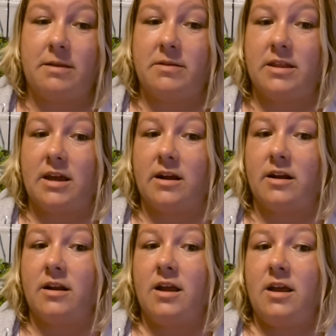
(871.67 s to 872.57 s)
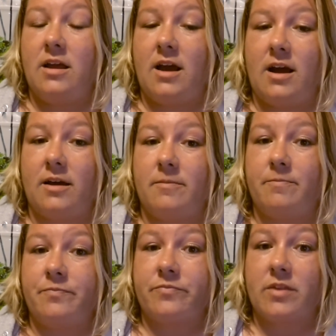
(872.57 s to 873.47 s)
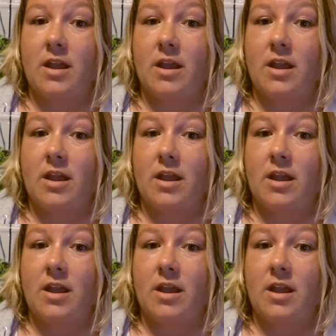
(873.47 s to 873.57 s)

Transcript: Maybe they're a